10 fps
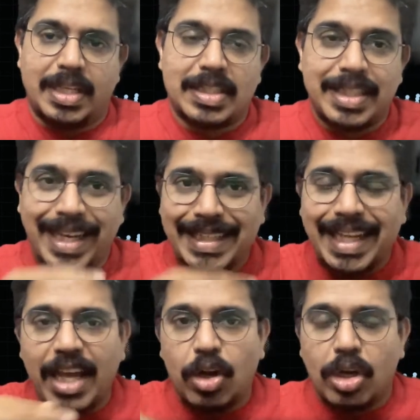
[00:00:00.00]
So the
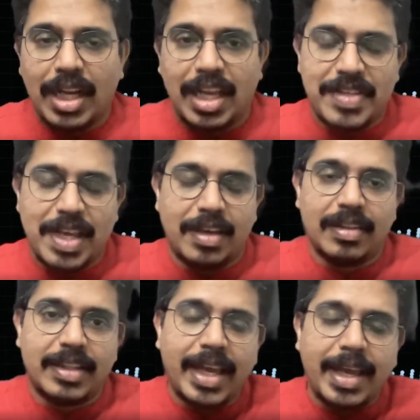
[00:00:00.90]
entire order life
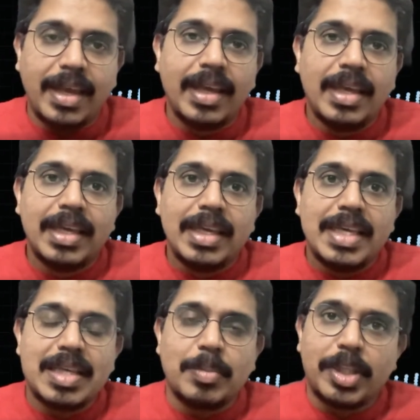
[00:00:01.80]
cycle there is
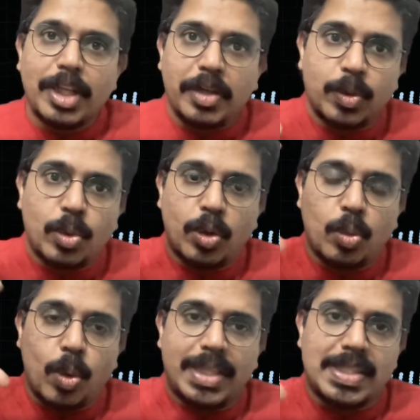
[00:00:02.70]
something that you do on one